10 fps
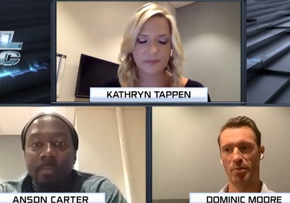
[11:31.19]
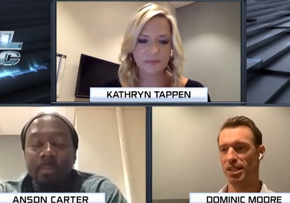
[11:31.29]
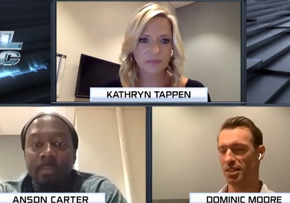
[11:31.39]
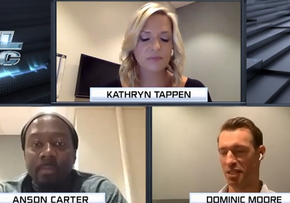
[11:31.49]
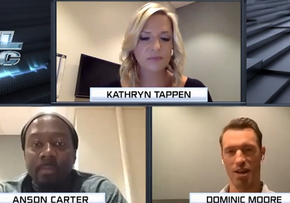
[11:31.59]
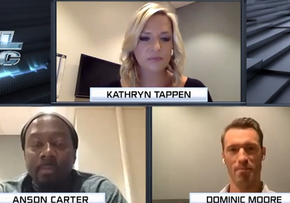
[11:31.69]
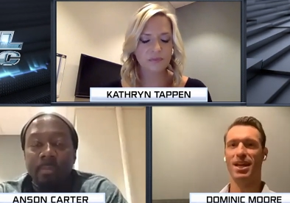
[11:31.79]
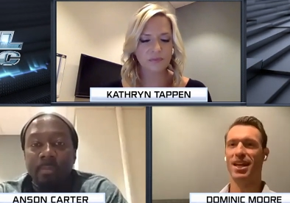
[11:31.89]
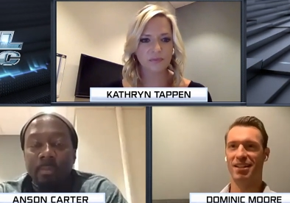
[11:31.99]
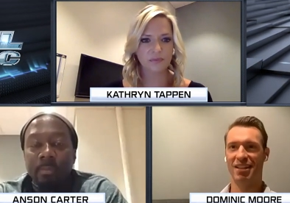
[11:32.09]
Speaker 1: But he's come
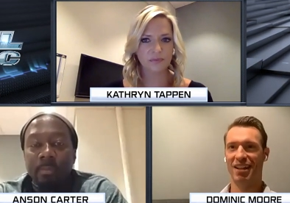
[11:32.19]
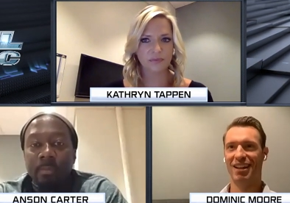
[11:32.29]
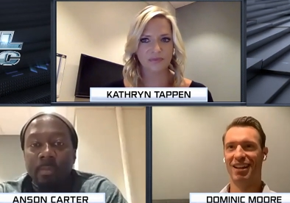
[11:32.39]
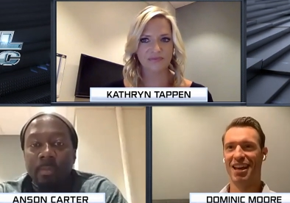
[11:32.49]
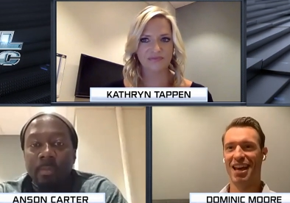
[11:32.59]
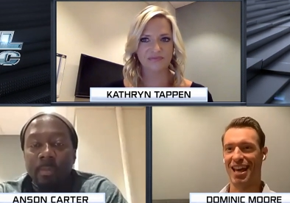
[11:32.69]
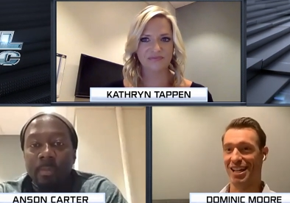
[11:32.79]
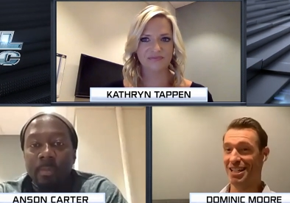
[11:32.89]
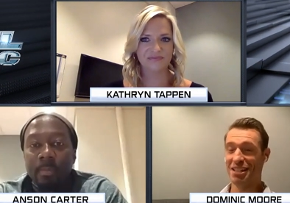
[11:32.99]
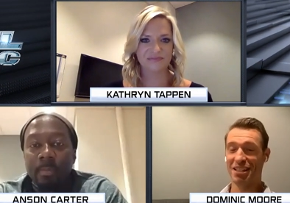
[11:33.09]
in and
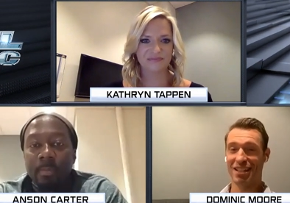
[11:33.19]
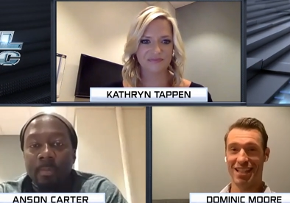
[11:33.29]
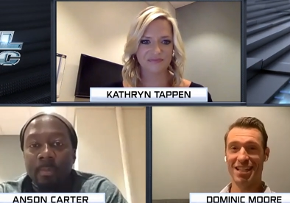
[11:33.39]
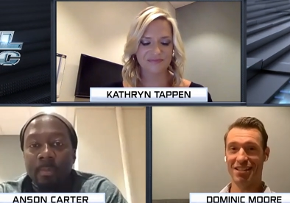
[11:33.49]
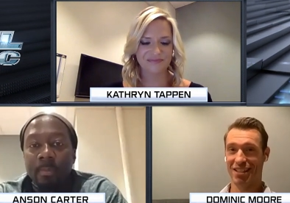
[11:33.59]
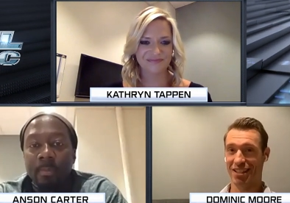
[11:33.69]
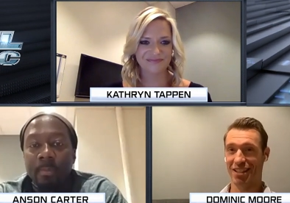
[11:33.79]
he's, he's